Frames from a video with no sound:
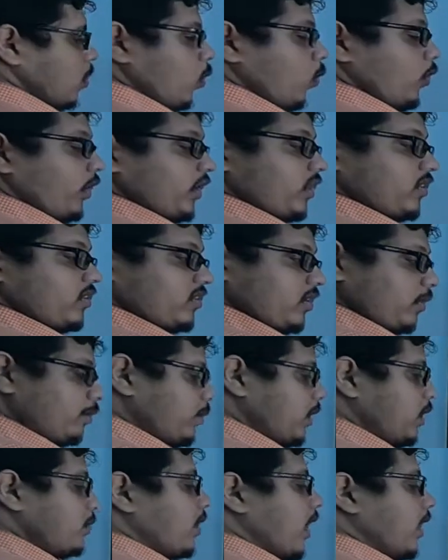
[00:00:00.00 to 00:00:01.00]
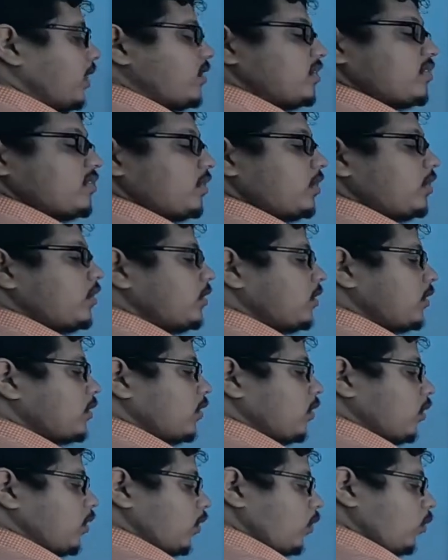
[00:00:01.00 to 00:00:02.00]
we can simply minus the
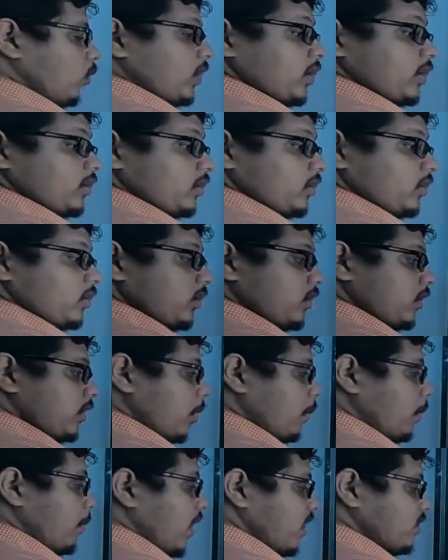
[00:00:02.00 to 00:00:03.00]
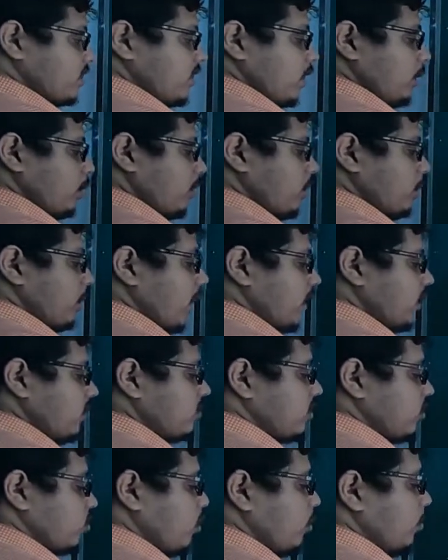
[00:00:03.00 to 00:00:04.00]
what? Mass number
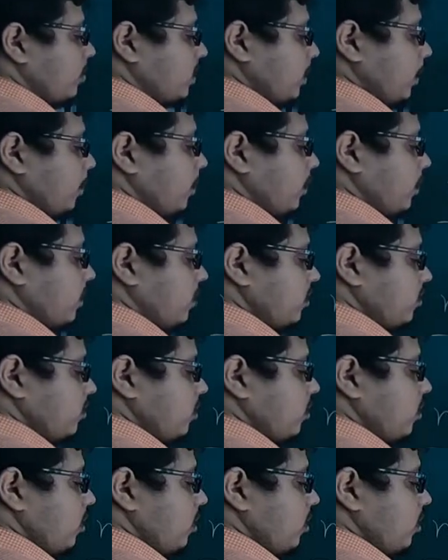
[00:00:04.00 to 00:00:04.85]
minus atomic number, is it